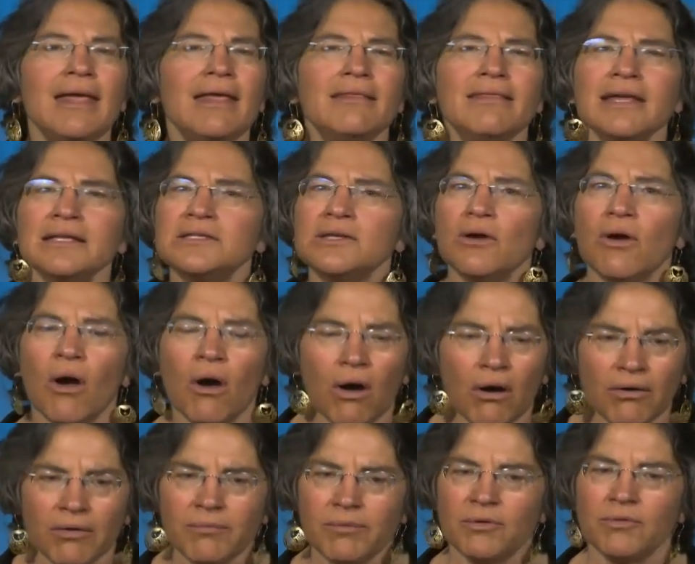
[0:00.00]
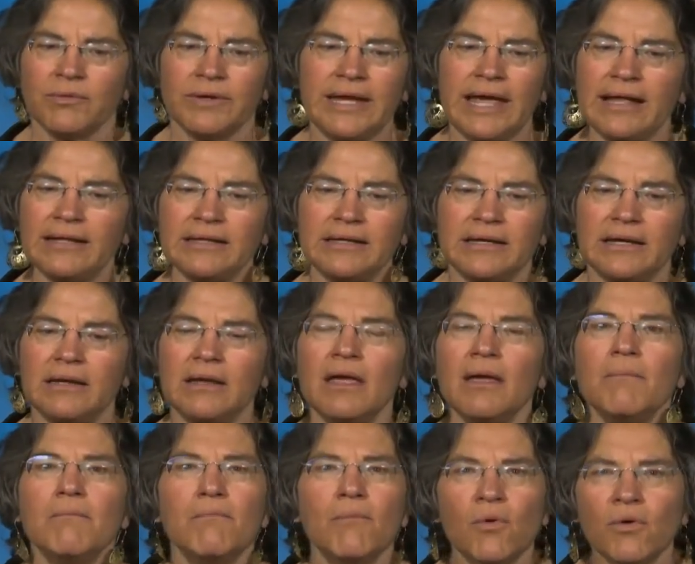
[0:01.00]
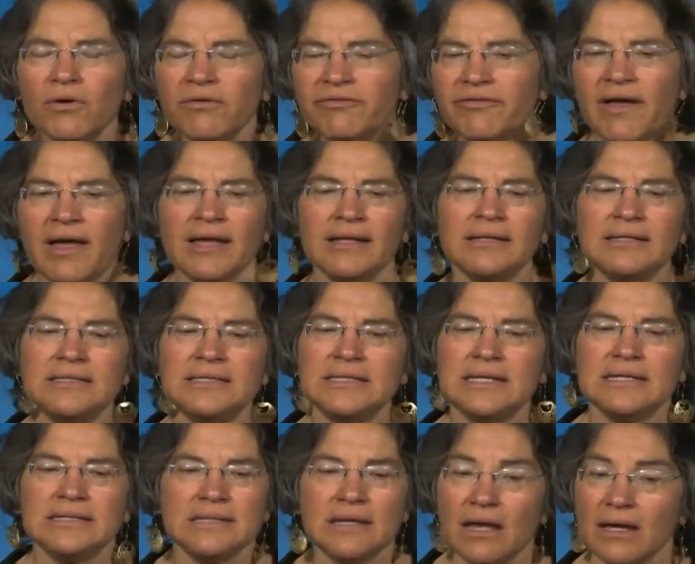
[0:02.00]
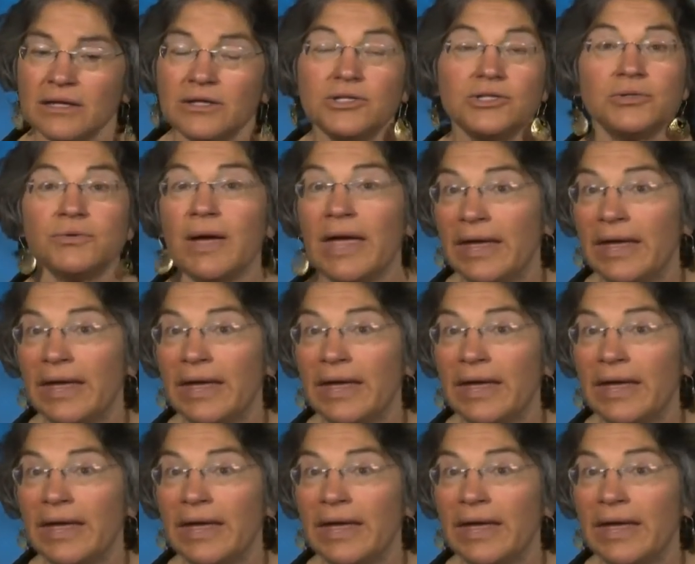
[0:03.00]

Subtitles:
That's a horrible reality. More violence is not going to do